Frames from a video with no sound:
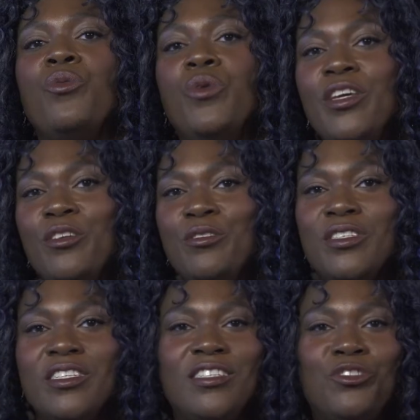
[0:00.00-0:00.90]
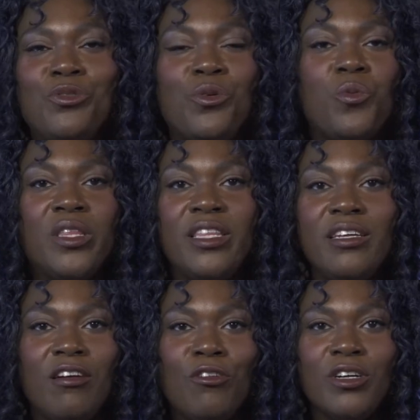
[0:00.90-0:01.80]
We use this tool
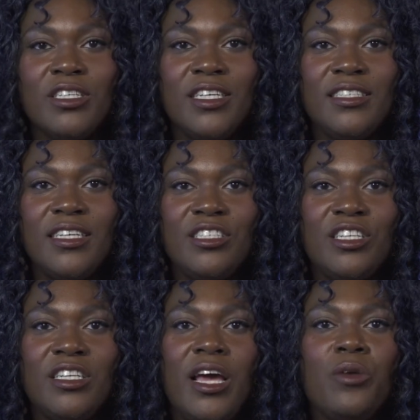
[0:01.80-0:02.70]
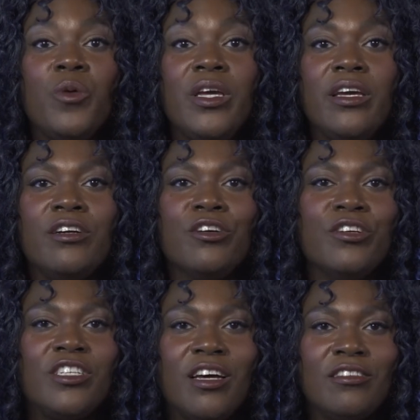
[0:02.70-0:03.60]
within our organization, and we
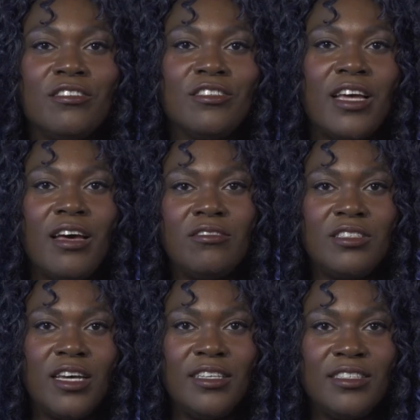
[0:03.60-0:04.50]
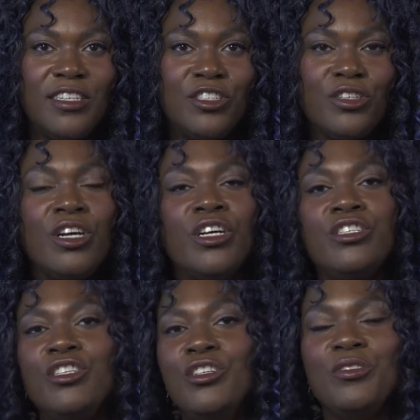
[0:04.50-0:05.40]
encourage others outside the center
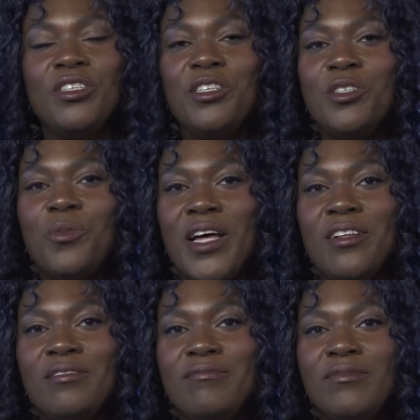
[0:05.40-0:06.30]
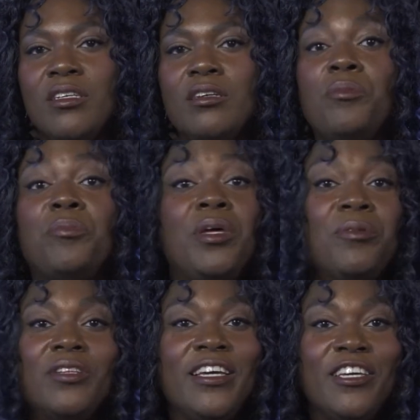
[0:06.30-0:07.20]
to use it as well.
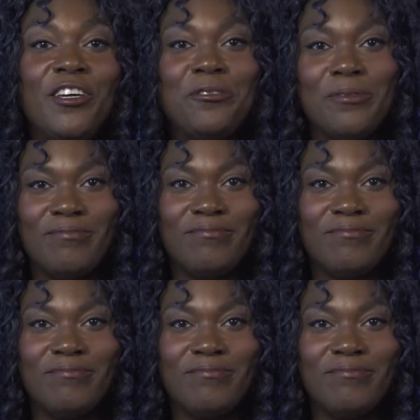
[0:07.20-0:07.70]
People like you.